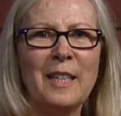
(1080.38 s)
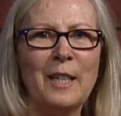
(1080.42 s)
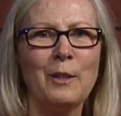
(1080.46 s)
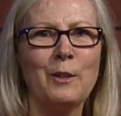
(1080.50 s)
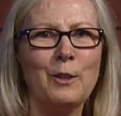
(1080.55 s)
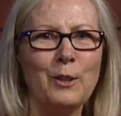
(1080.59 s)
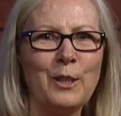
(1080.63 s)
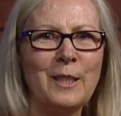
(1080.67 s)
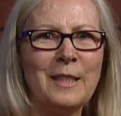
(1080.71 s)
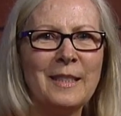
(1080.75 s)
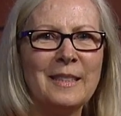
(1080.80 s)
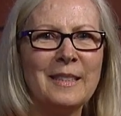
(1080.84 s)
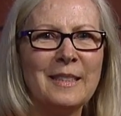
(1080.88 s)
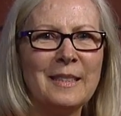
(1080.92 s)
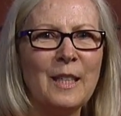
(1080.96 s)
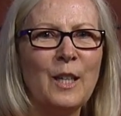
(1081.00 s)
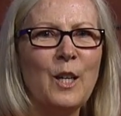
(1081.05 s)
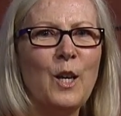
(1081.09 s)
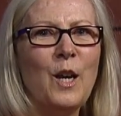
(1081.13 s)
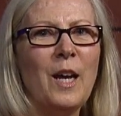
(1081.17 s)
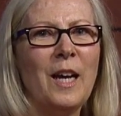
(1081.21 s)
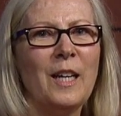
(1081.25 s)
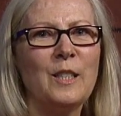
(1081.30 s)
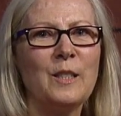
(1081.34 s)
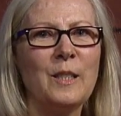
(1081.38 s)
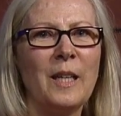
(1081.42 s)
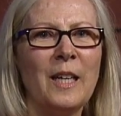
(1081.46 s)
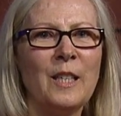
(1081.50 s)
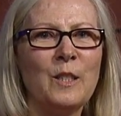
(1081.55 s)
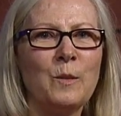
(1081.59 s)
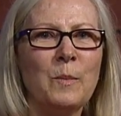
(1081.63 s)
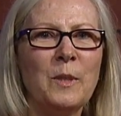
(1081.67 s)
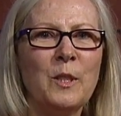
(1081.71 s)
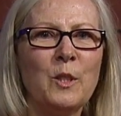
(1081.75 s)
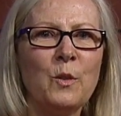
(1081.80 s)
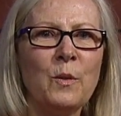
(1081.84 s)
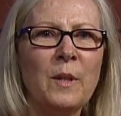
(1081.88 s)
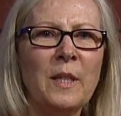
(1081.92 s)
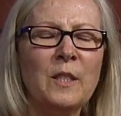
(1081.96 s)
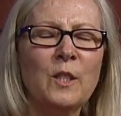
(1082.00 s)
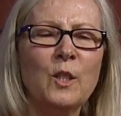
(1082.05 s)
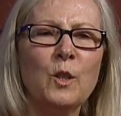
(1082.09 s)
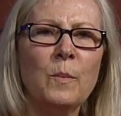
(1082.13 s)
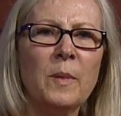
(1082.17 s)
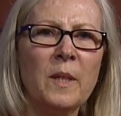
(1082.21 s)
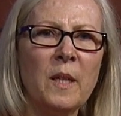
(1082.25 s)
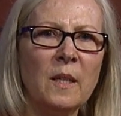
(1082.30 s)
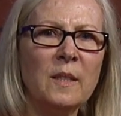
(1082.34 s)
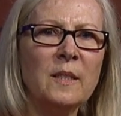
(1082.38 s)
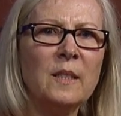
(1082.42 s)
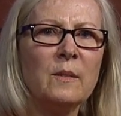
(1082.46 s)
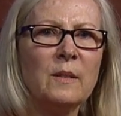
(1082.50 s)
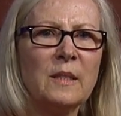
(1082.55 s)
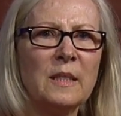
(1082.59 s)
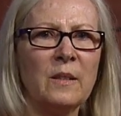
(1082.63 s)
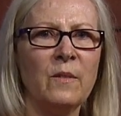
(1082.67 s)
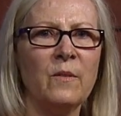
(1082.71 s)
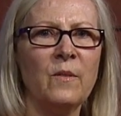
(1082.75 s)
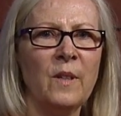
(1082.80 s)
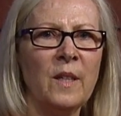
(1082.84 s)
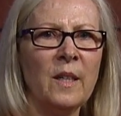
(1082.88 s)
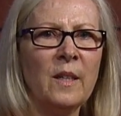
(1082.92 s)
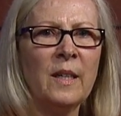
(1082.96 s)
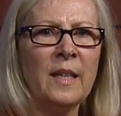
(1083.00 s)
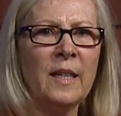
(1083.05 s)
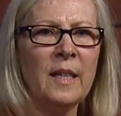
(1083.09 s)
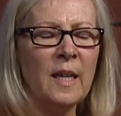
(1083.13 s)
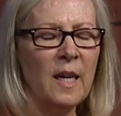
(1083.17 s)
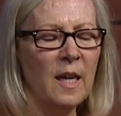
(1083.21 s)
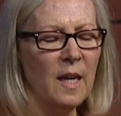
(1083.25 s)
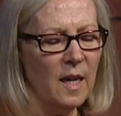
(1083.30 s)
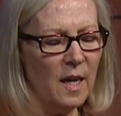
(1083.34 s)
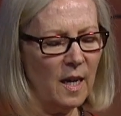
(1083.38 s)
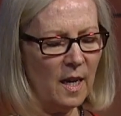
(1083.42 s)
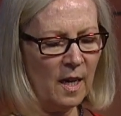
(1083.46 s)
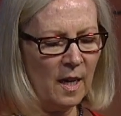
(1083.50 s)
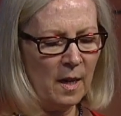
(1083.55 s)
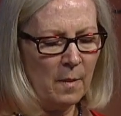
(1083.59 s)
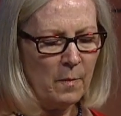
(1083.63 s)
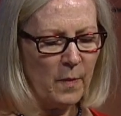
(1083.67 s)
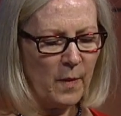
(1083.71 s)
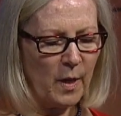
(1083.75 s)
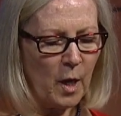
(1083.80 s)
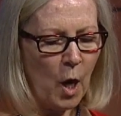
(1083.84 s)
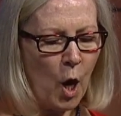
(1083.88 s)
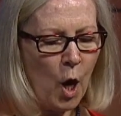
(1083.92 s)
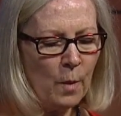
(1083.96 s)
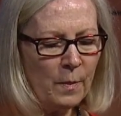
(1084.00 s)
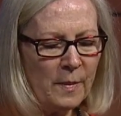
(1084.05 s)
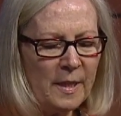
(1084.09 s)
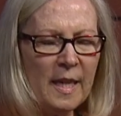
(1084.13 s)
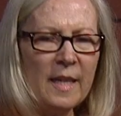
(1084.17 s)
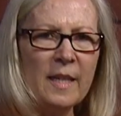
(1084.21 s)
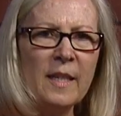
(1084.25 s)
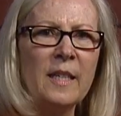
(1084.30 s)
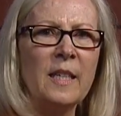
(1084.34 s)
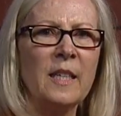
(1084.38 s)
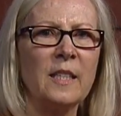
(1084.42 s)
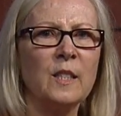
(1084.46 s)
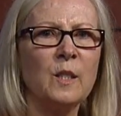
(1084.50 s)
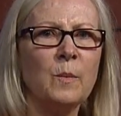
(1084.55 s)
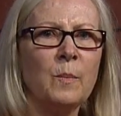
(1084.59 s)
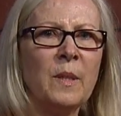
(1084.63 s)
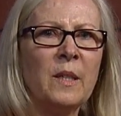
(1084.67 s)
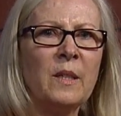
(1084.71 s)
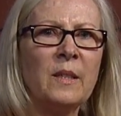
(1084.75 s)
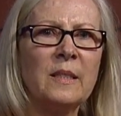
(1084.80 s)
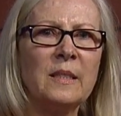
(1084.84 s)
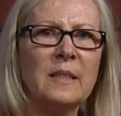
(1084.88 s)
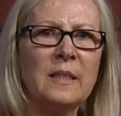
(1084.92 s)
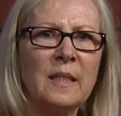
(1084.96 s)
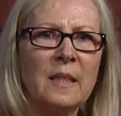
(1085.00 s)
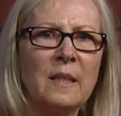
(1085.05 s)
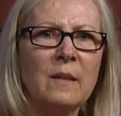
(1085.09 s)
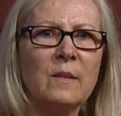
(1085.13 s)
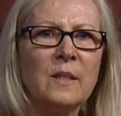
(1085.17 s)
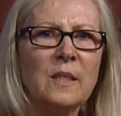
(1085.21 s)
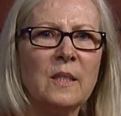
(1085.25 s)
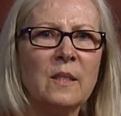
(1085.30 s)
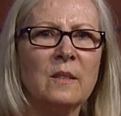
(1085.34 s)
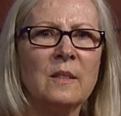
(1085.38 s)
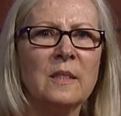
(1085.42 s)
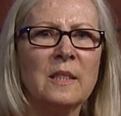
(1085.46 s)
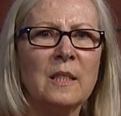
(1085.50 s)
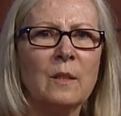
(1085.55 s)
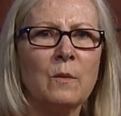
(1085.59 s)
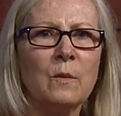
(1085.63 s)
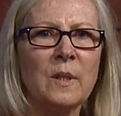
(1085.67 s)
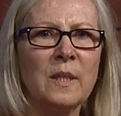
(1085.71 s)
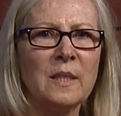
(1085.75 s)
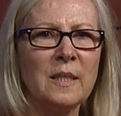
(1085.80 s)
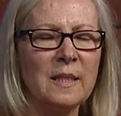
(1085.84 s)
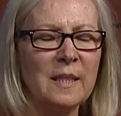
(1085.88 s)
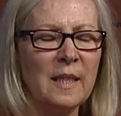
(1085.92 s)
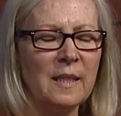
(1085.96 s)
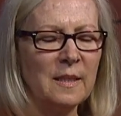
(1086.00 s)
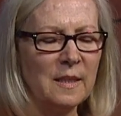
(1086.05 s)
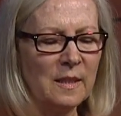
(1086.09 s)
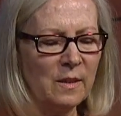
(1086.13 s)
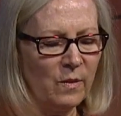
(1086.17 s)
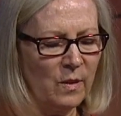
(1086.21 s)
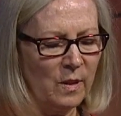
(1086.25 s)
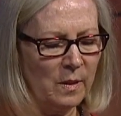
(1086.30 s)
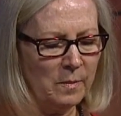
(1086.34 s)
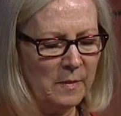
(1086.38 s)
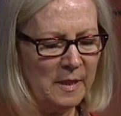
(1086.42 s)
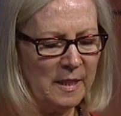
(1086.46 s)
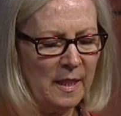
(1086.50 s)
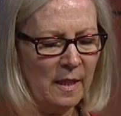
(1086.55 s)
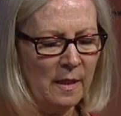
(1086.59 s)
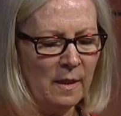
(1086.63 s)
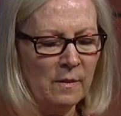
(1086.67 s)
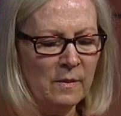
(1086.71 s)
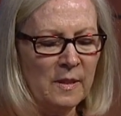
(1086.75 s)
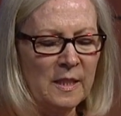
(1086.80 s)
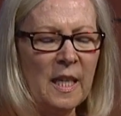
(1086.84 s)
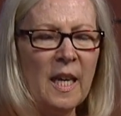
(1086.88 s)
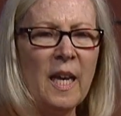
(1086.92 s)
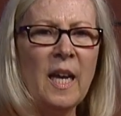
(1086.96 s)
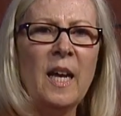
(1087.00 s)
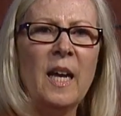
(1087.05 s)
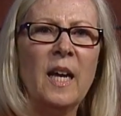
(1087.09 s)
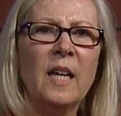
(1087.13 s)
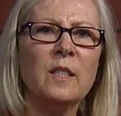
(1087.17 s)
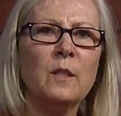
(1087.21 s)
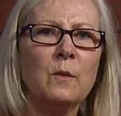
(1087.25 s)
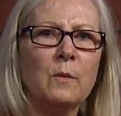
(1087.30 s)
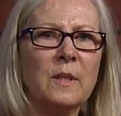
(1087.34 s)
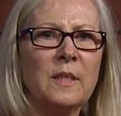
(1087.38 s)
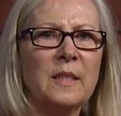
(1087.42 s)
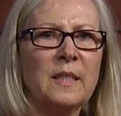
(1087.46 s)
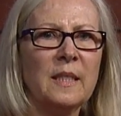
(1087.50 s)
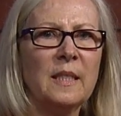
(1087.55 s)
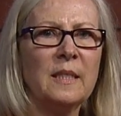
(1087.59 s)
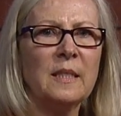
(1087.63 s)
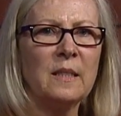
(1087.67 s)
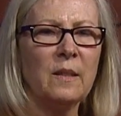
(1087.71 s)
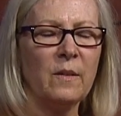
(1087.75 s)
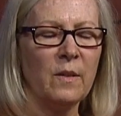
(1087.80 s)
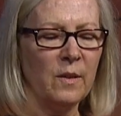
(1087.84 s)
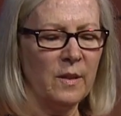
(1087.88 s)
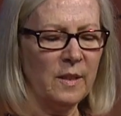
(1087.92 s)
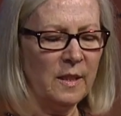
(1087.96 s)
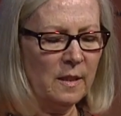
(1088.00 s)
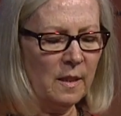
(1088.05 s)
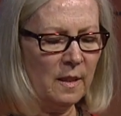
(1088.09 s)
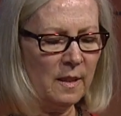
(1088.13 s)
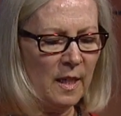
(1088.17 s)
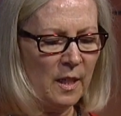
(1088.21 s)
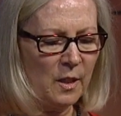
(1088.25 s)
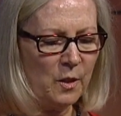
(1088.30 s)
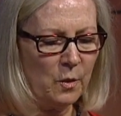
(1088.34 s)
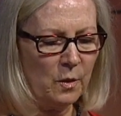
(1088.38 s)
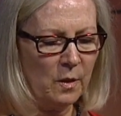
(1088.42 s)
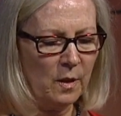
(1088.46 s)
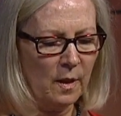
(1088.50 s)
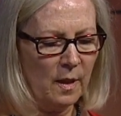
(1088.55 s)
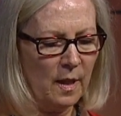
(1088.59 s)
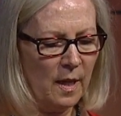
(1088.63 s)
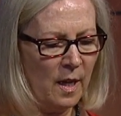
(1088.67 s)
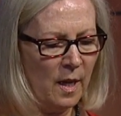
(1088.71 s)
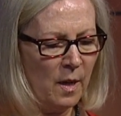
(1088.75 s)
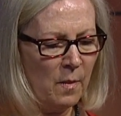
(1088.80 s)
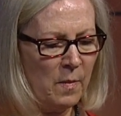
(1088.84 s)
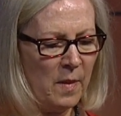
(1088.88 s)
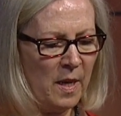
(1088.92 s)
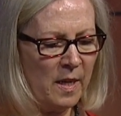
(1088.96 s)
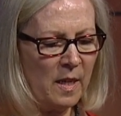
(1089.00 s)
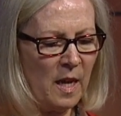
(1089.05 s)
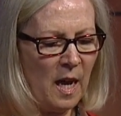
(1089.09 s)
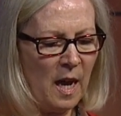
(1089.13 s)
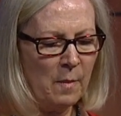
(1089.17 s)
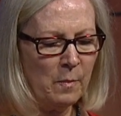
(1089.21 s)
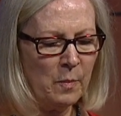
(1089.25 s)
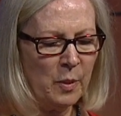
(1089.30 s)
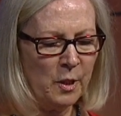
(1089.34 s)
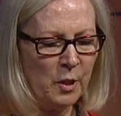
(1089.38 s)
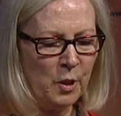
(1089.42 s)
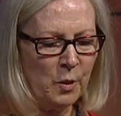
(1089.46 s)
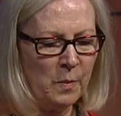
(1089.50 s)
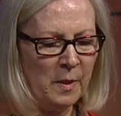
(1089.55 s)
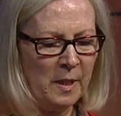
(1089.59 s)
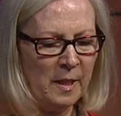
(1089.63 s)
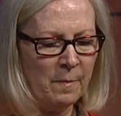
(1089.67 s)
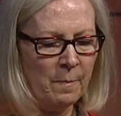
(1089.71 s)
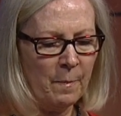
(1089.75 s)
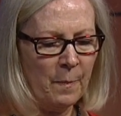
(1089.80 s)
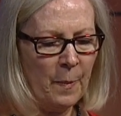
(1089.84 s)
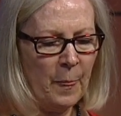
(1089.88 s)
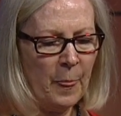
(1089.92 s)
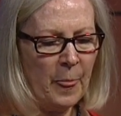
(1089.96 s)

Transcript: he or she has, has been trained to, but also it's a very um, culminating experience that gives students a real sense of themselves and a real sense of their intellectual um, accomplishment.